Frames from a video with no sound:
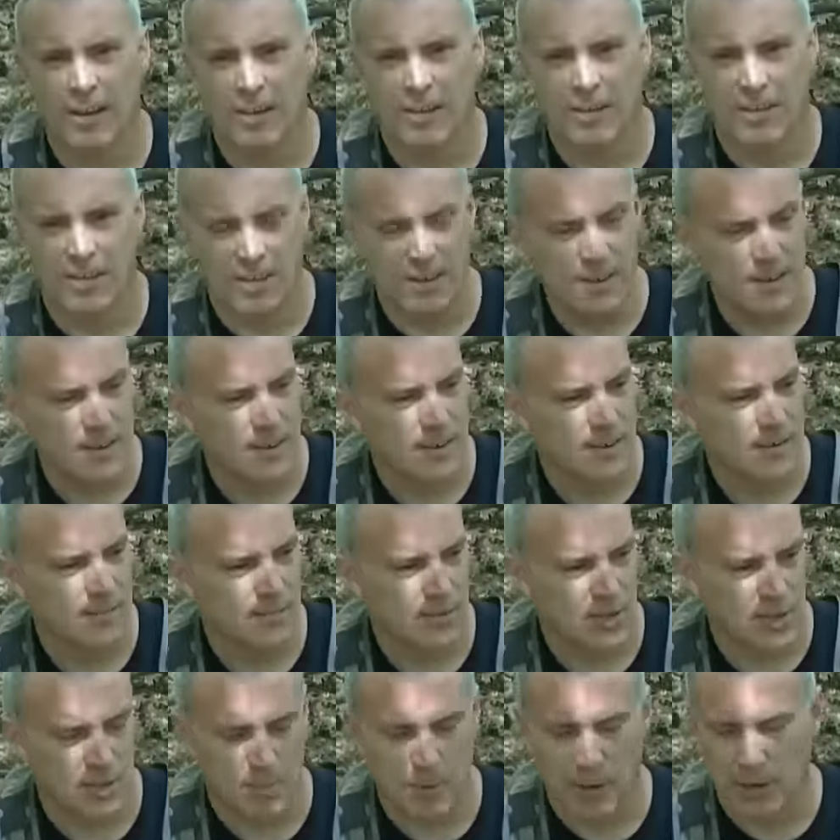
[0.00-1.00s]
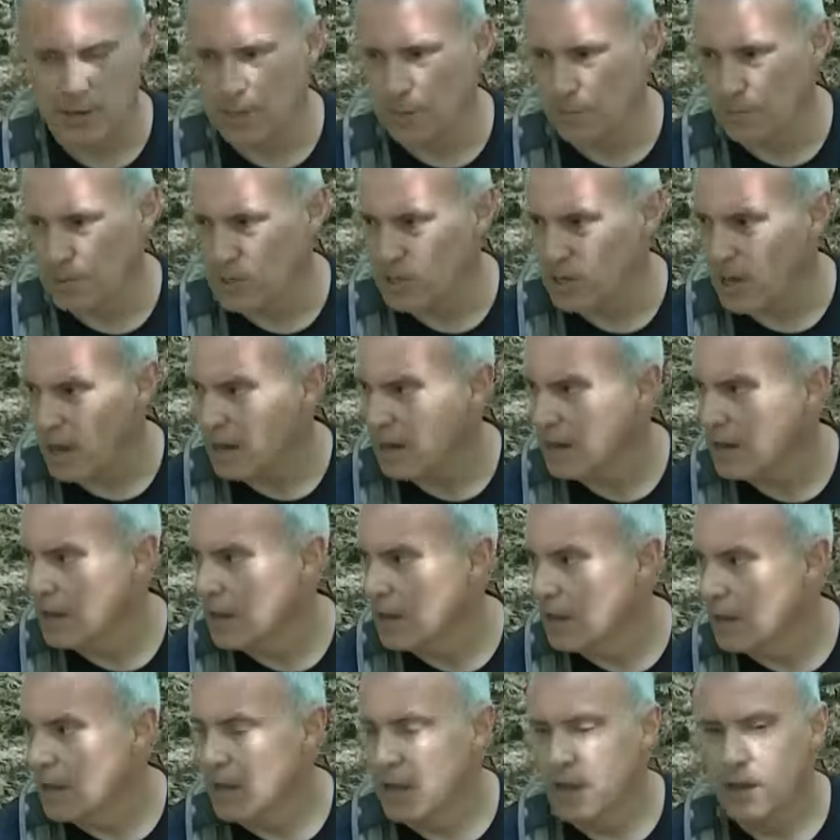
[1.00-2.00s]
18 just about to take my shot.
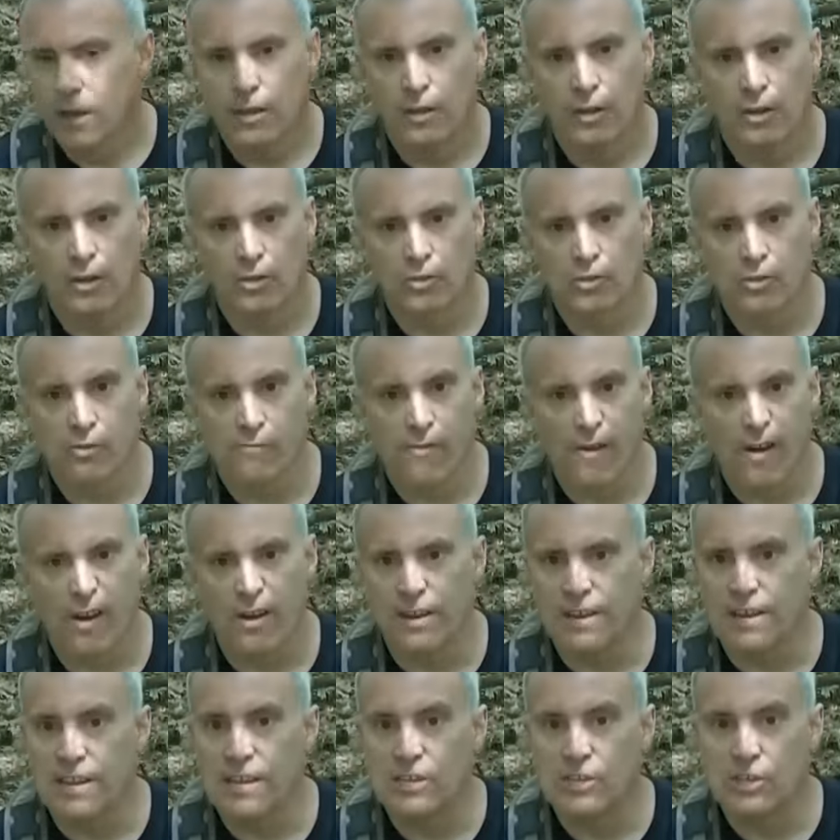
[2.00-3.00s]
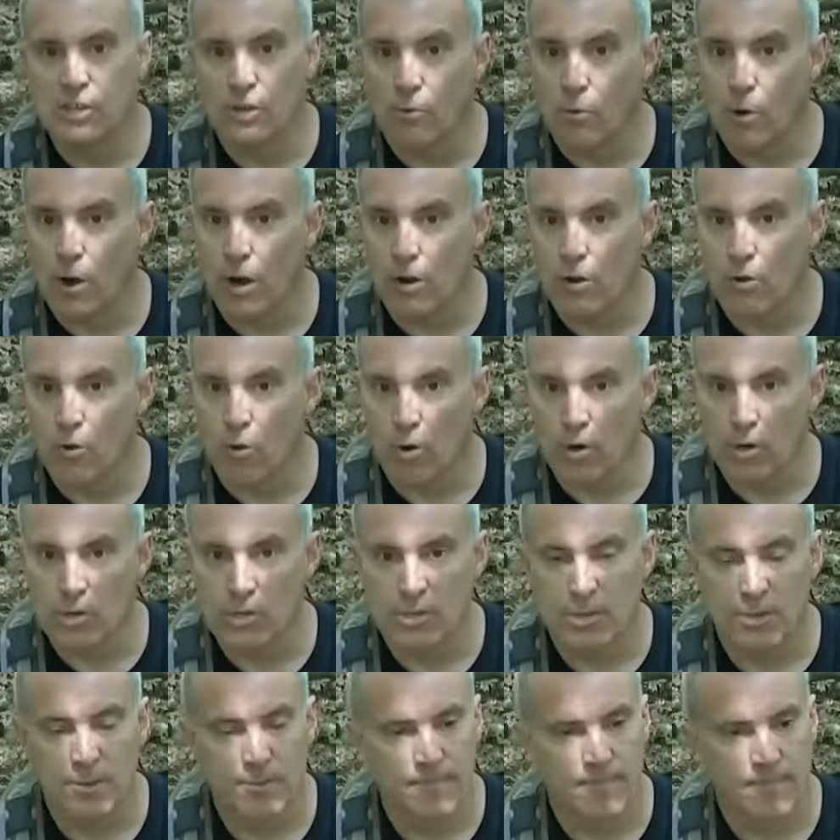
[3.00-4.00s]
You know, so far, easy to walk
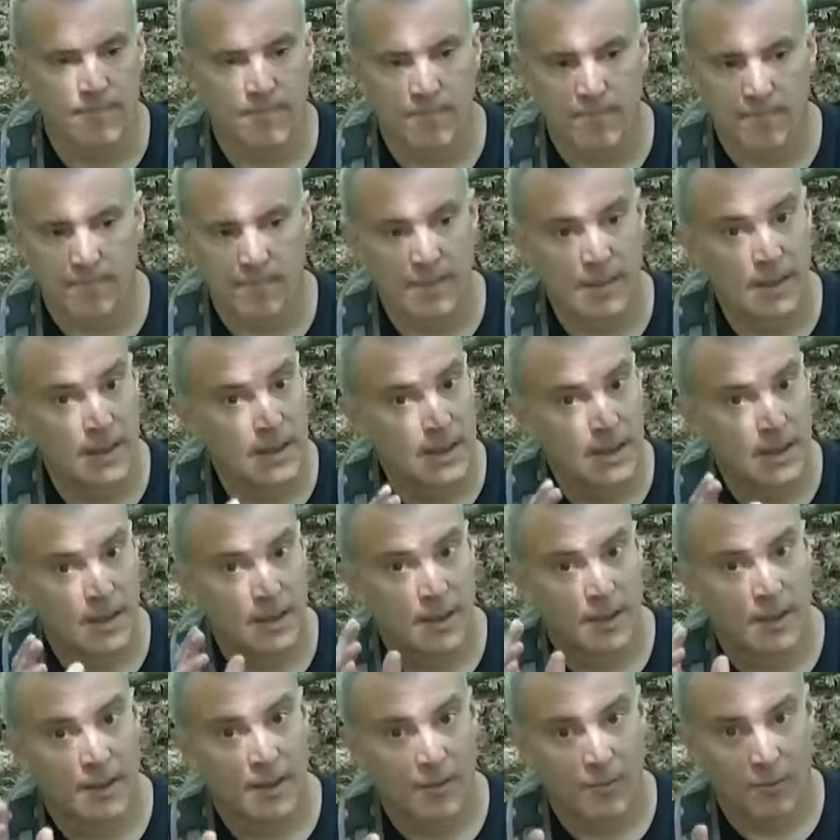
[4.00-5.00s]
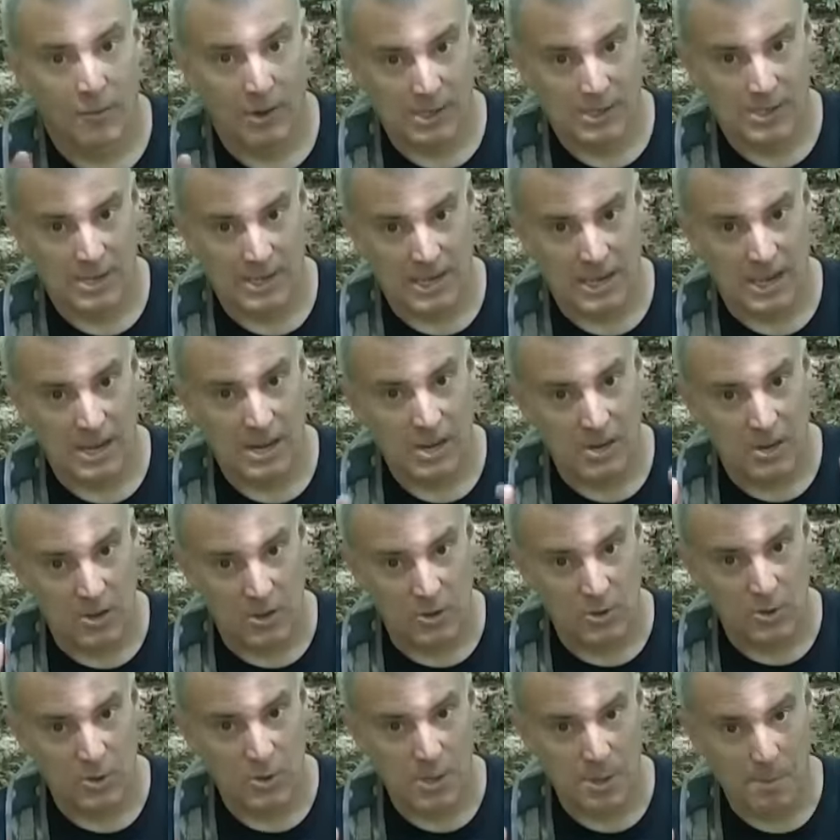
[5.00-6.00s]
course. Once again,
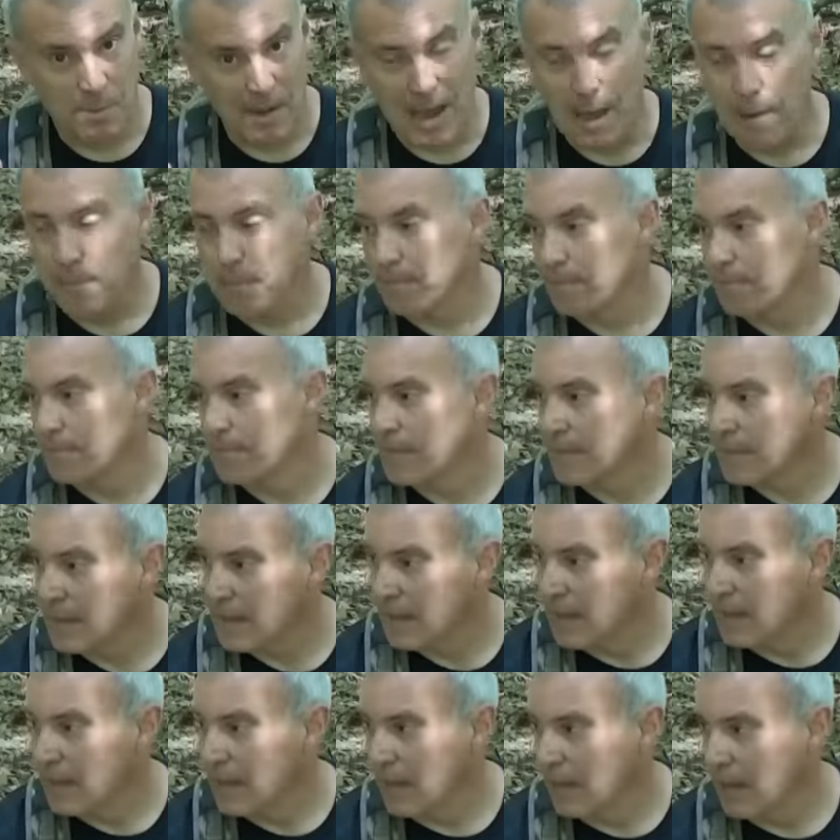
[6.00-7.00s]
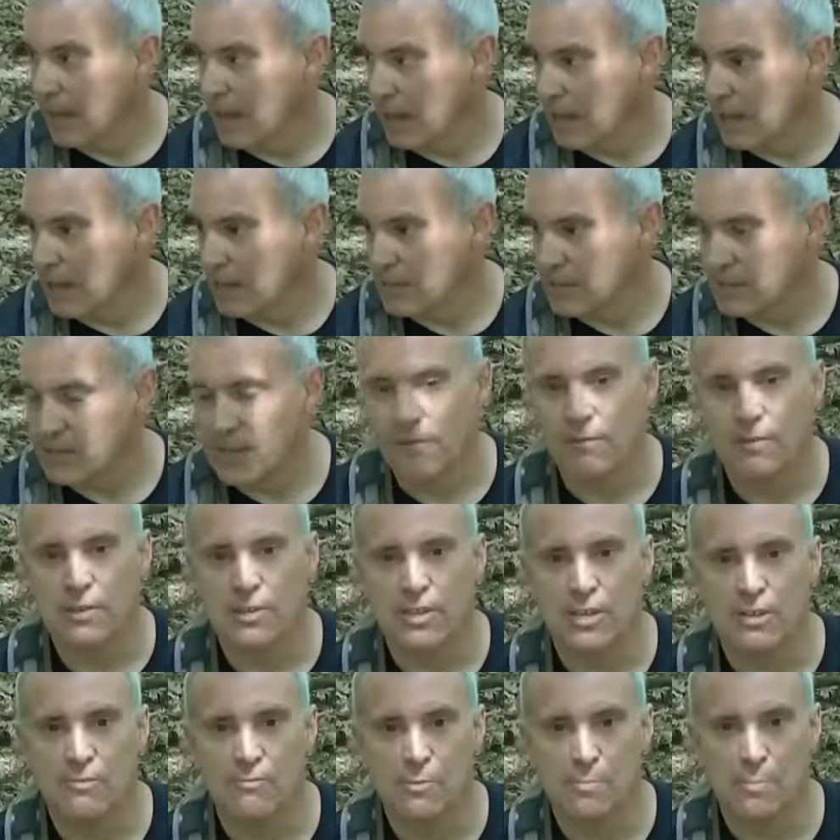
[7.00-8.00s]
use the map. Uh,
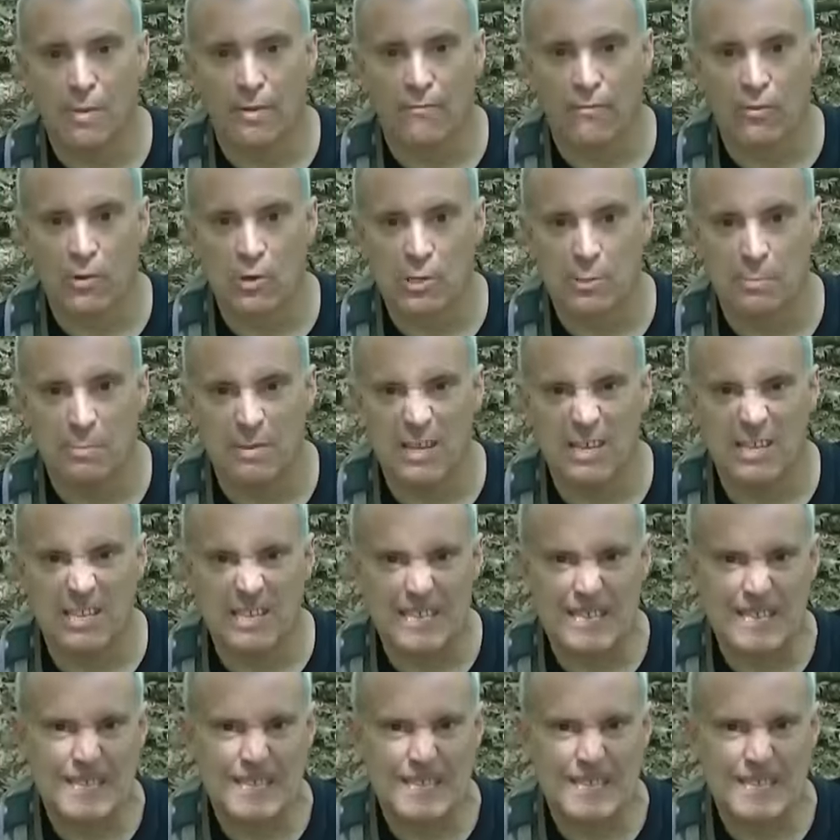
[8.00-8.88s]
17 was my first miss.